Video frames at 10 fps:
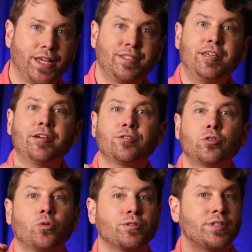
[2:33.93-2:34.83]
is geared
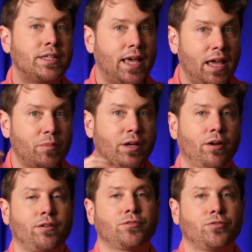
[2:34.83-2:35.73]
towards gaming
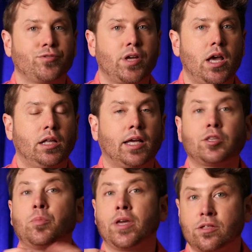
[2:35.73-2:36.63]
consoles like
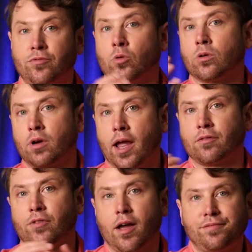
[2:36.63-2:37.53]
the PS4 and
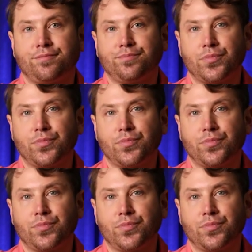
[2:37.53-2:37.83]
5.